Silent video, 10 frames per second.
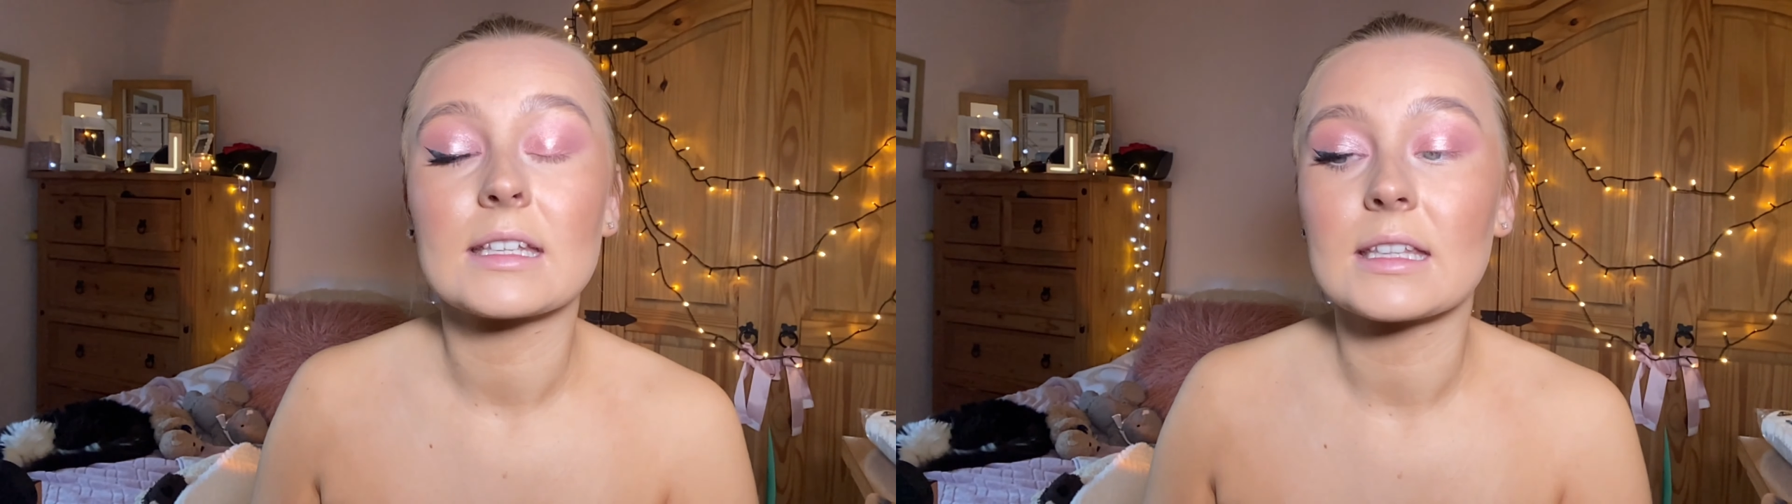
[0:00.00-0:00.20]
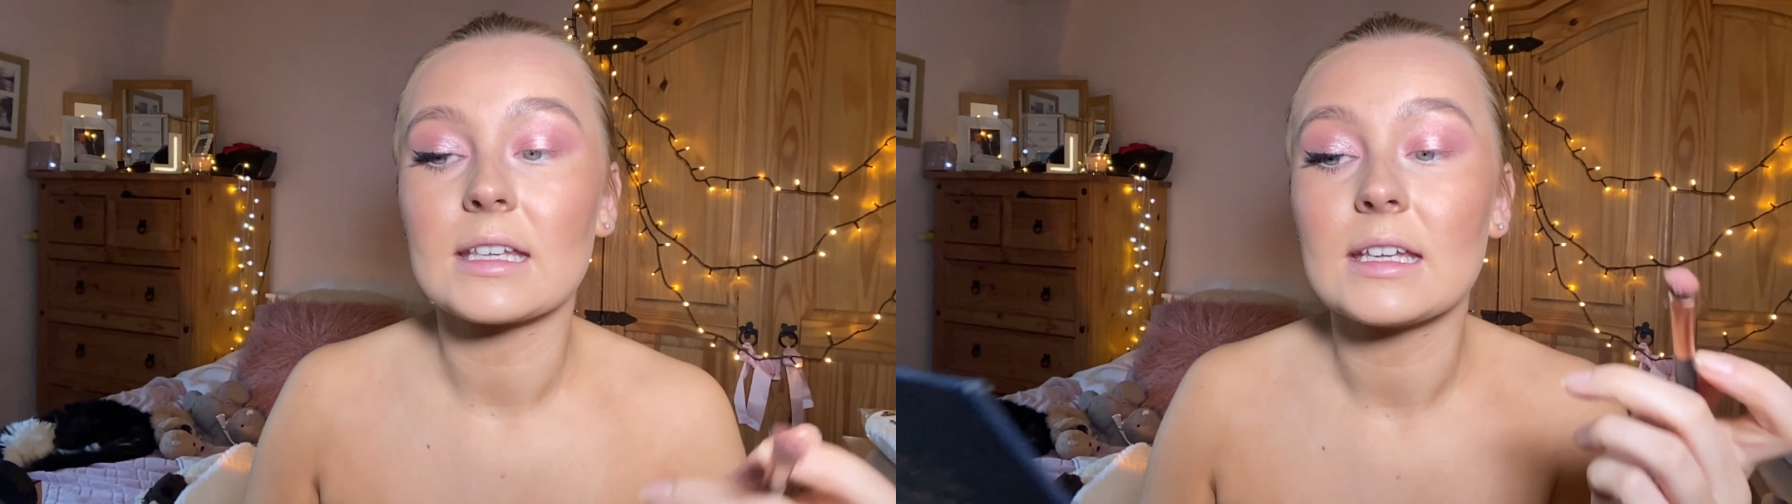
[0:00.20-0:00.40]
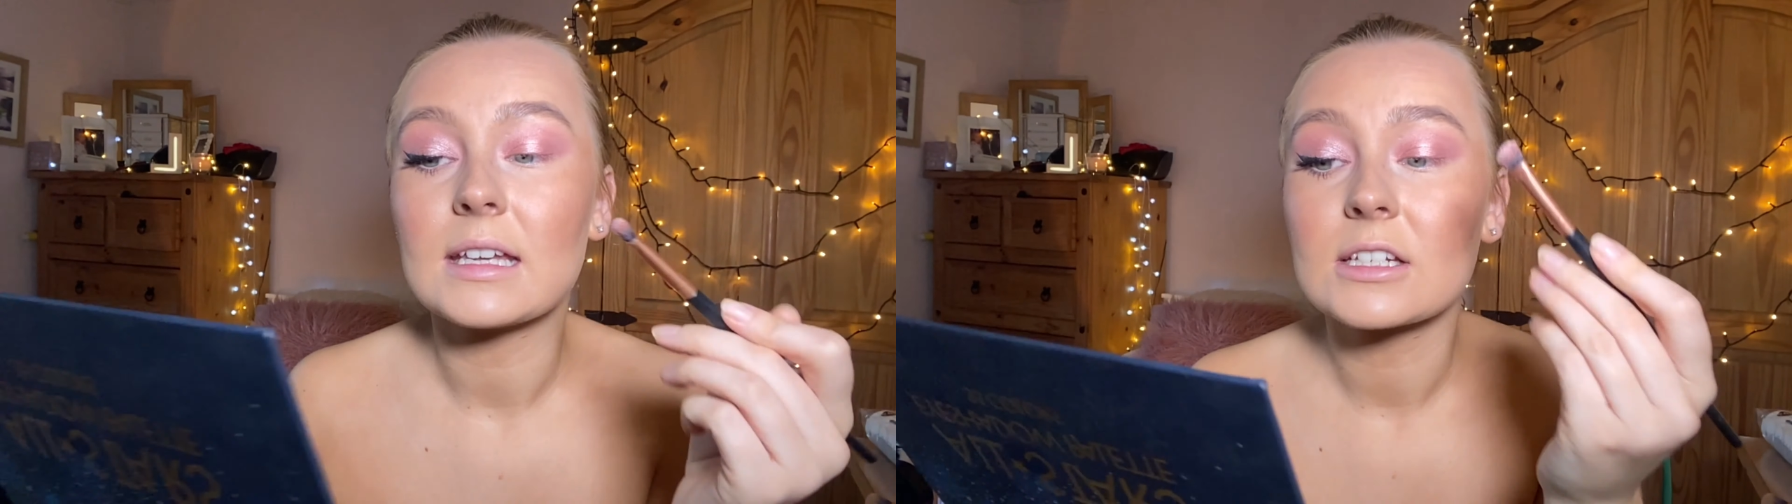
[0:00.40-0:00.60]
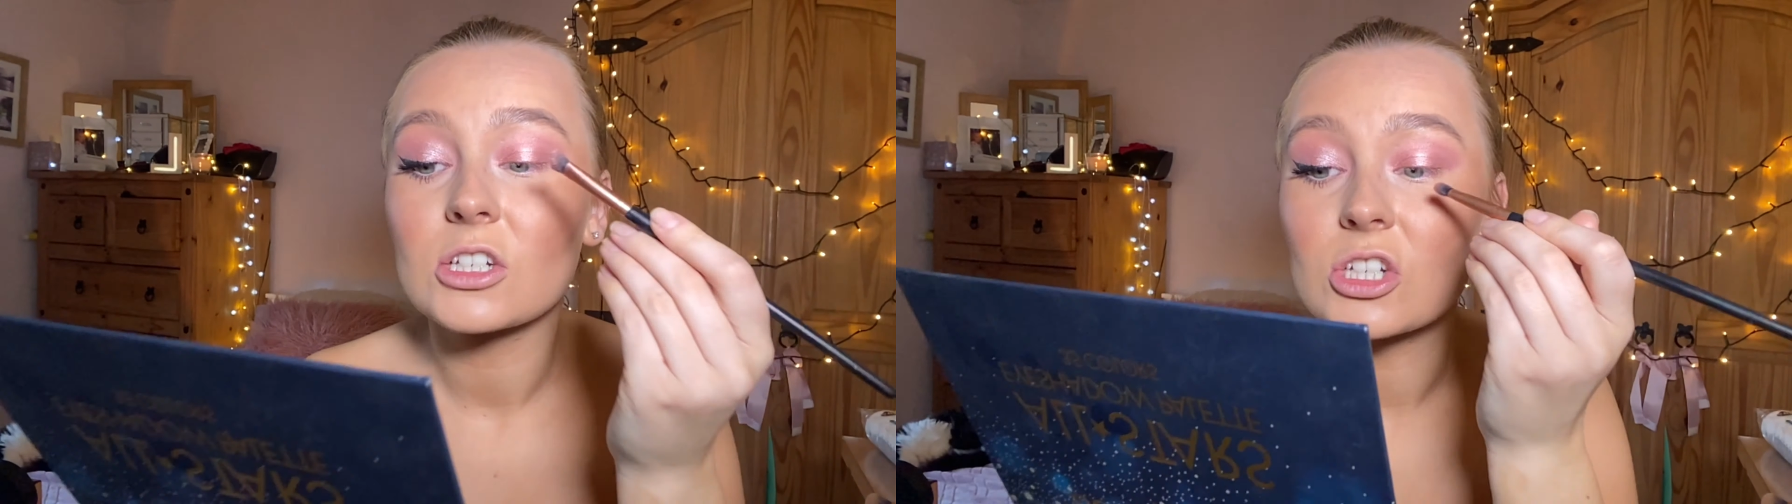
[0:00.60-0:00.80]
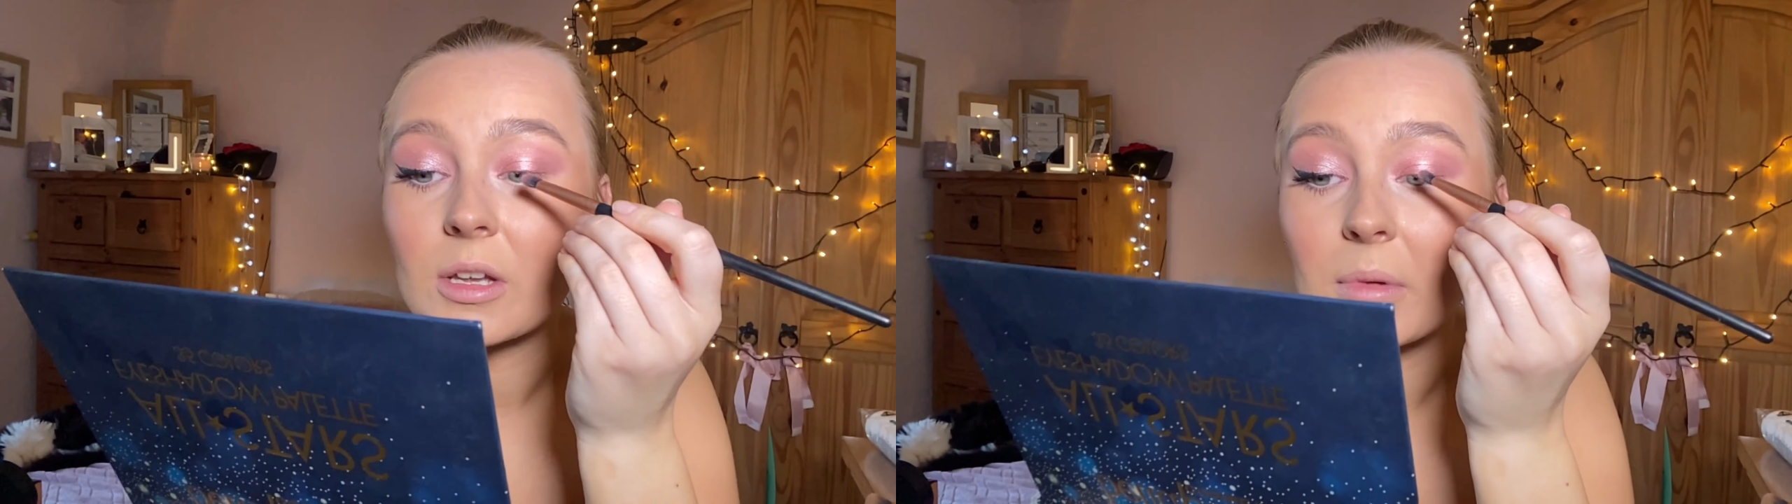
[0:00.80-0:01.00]
the
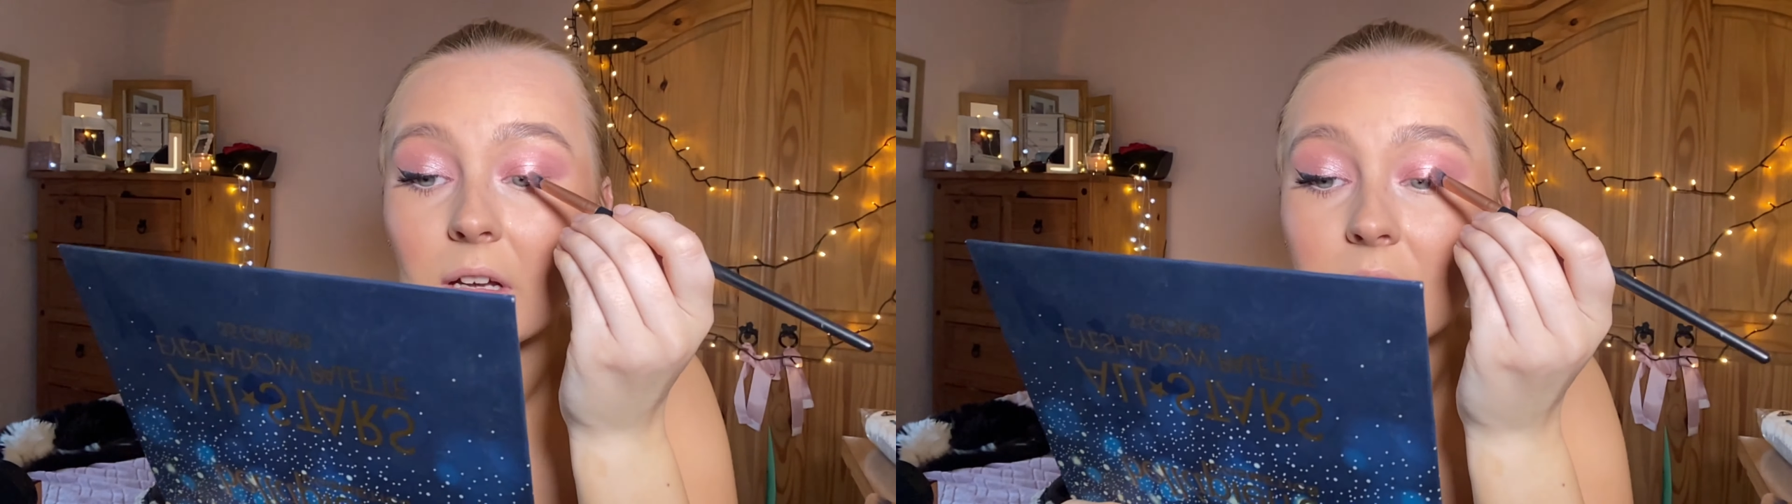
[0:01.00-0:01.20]
shimmer,